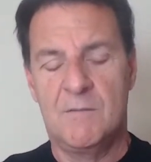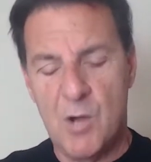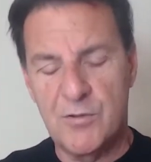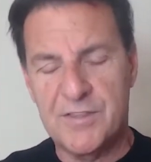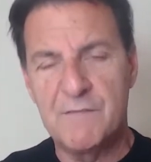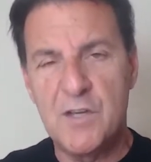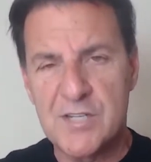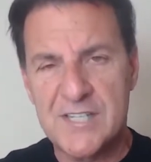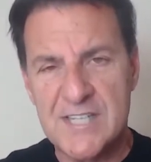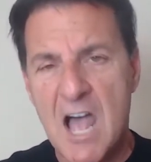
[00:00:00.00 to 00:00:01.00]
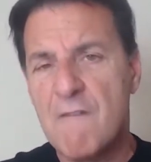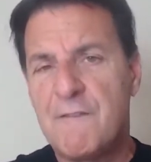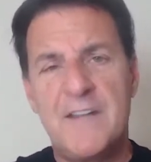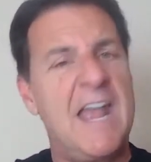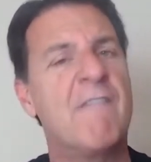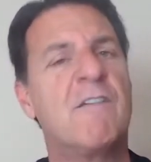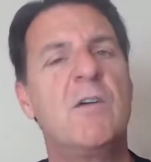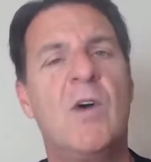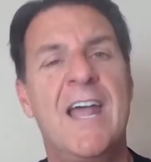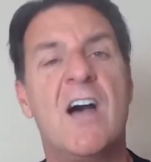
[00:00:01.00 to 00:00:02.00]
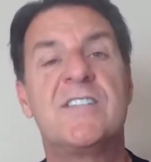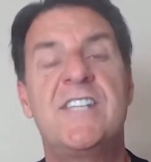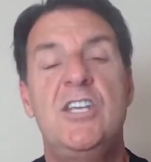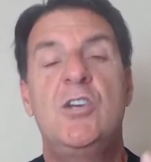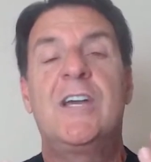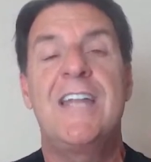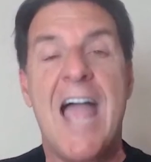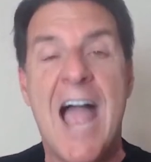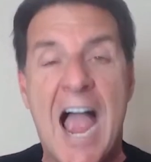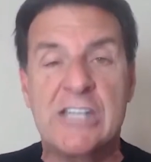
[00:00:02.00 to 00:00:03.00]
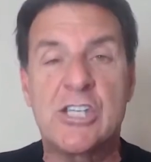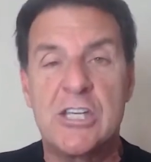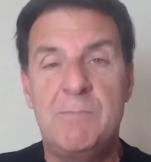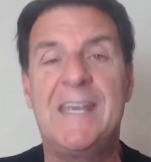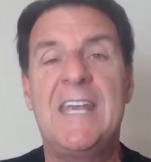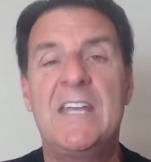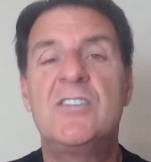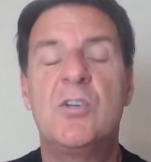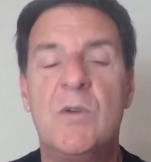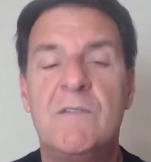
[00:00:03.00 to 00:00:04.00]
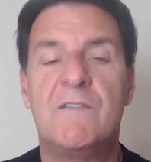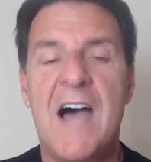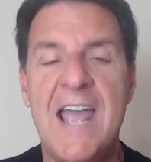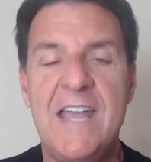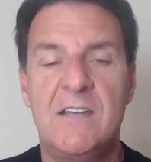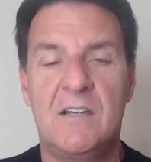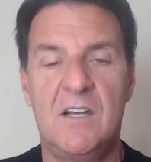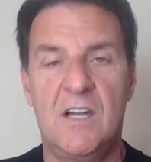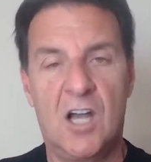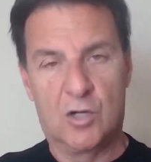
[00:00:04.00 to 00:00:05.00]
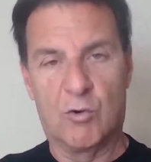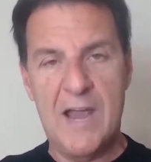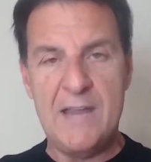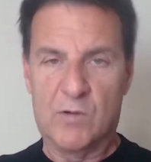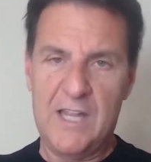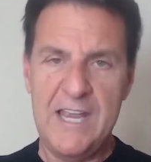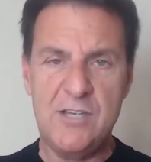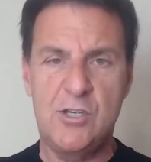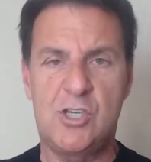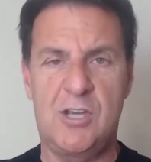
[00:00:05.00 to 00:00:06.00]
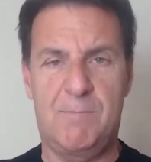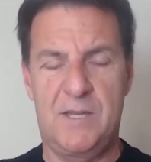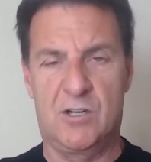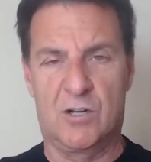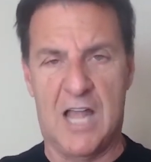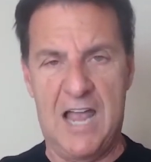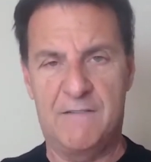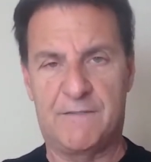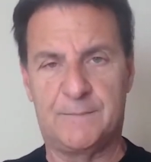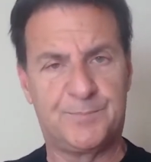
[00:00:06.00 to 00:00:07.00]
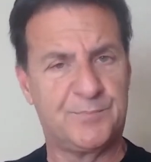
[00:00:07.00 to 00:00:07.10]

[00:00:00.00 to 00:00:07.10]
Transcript: both of yourself and everyone else, that you can actually begin to invite a great relationship in your life.